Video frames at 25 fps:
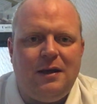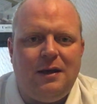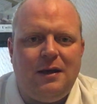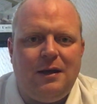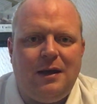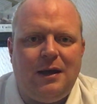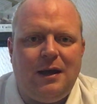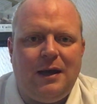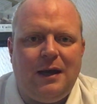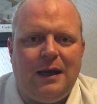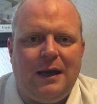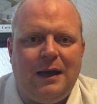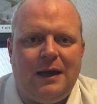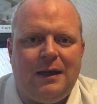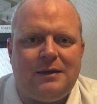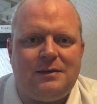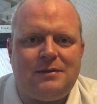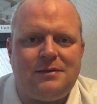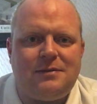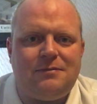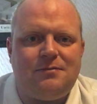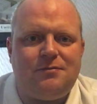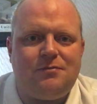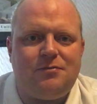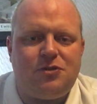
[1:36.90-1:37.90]

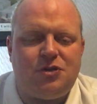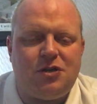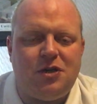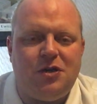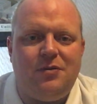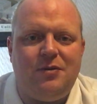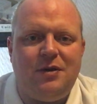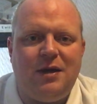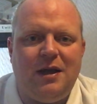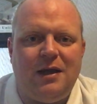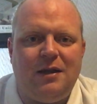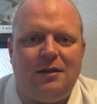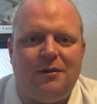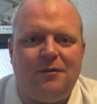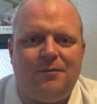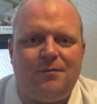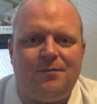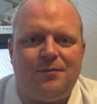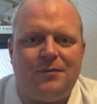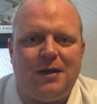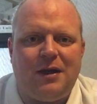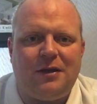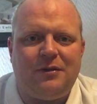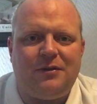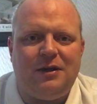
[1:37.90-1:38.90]
2-0.
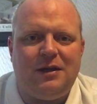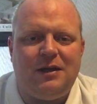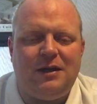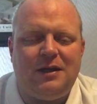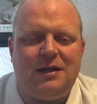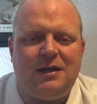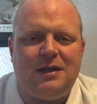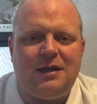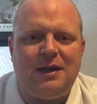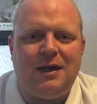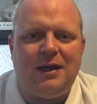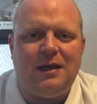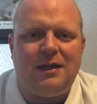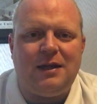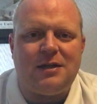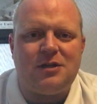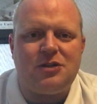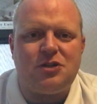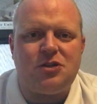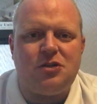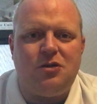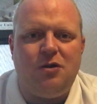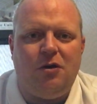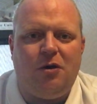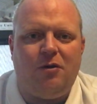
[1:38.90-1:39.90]
I think that
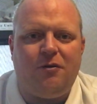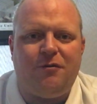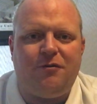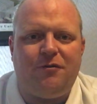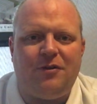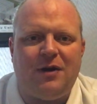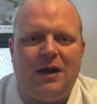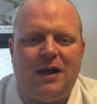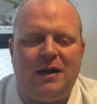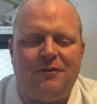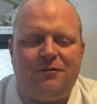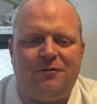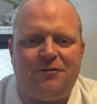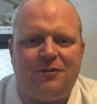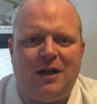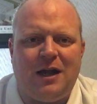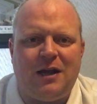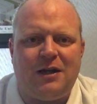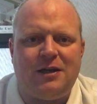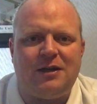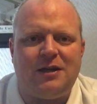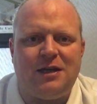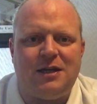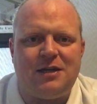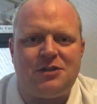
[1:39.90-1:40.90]
score
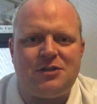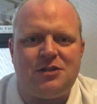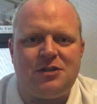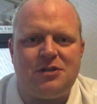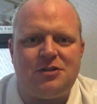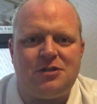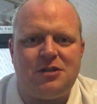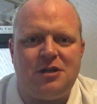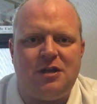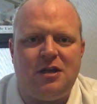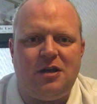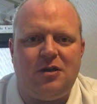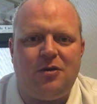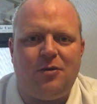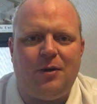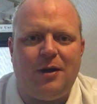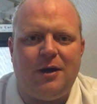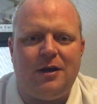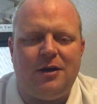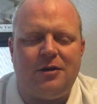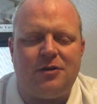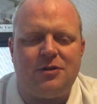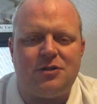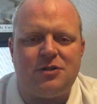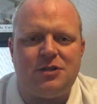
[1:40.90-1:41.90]
flattered Leicester City,
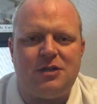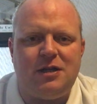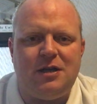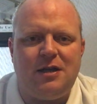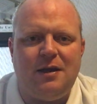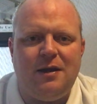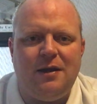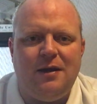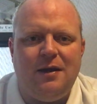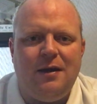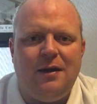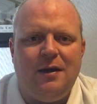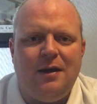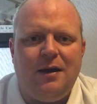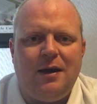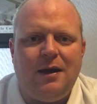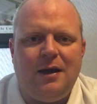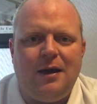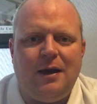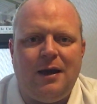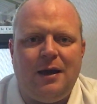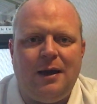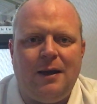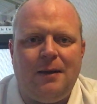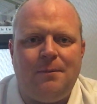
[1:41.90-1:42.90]
quite honestly.
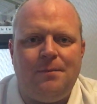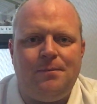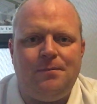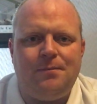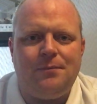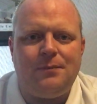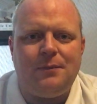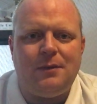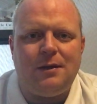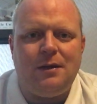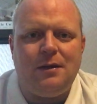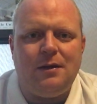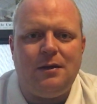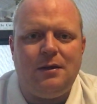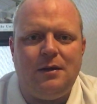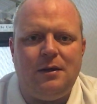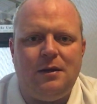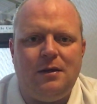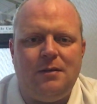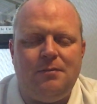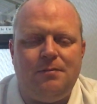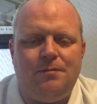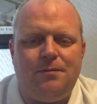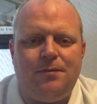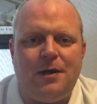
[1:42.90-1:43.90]
In
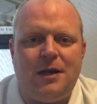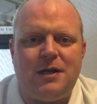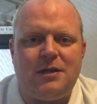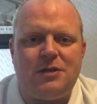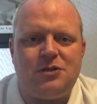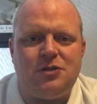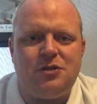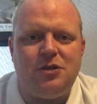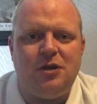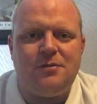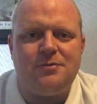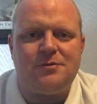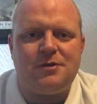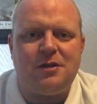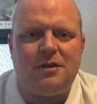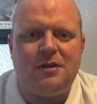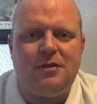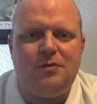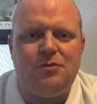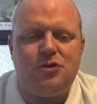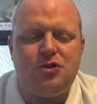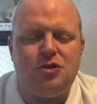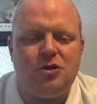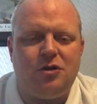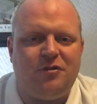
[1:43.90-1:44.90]
better terms, I
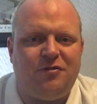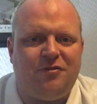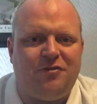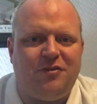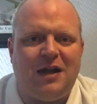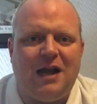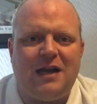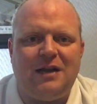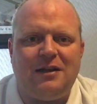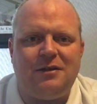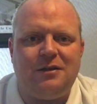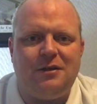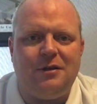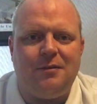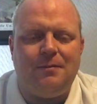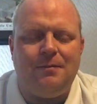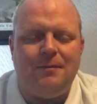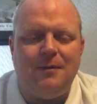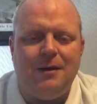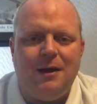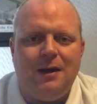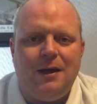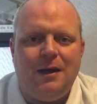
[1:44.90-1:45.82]
think we should have flattened them.